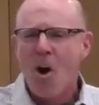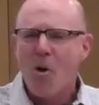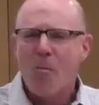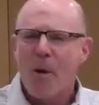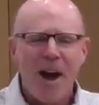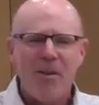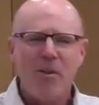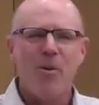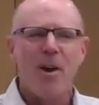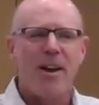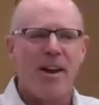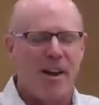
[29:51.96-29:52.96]
Oh, by the
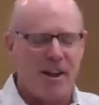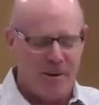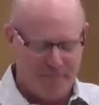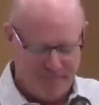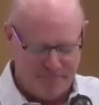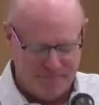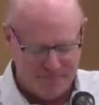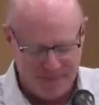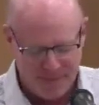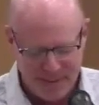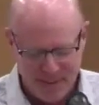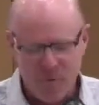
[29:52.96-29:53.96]
way,
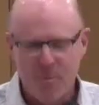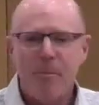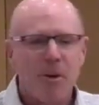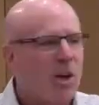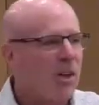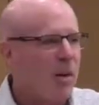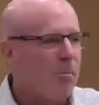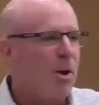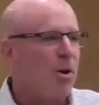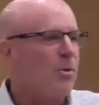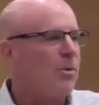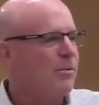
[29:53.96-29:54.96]
remember
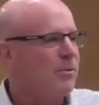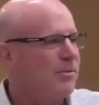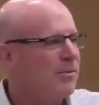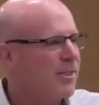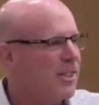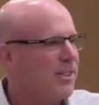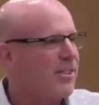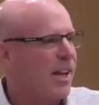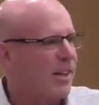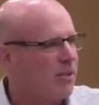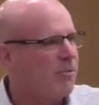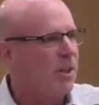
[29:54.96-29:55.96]
Columbo, the
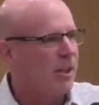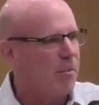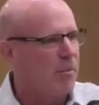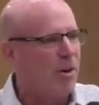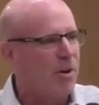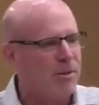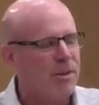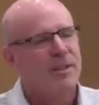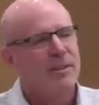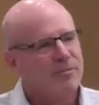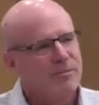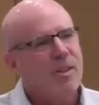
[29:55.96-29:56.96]
detective Columbo?
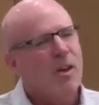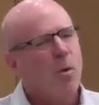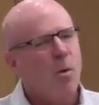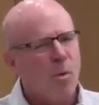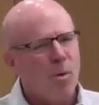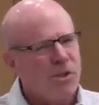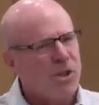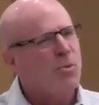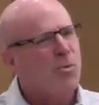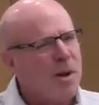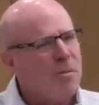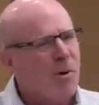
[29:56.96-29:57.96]

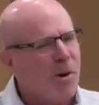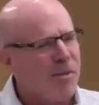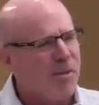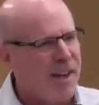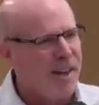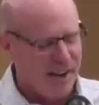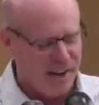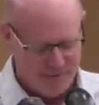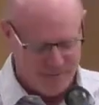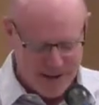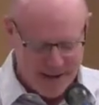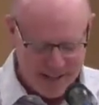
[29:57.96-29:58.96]
Just one more
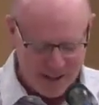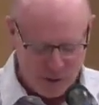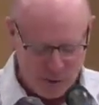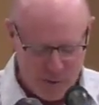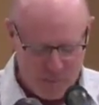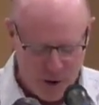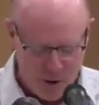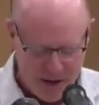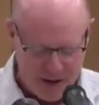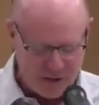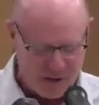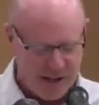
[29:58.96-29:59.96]
thing, right? This is what
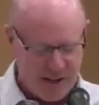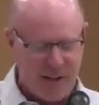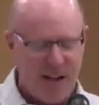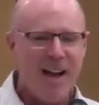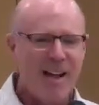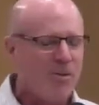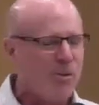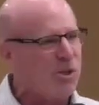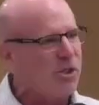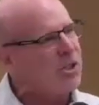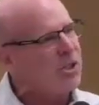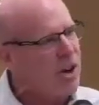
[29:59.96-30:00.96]
Boaz does. I
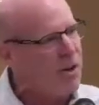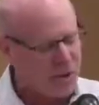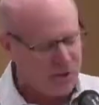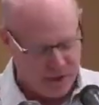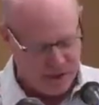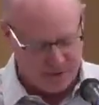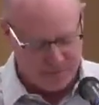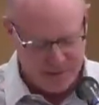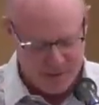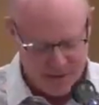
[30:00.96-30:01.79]
was just noticing.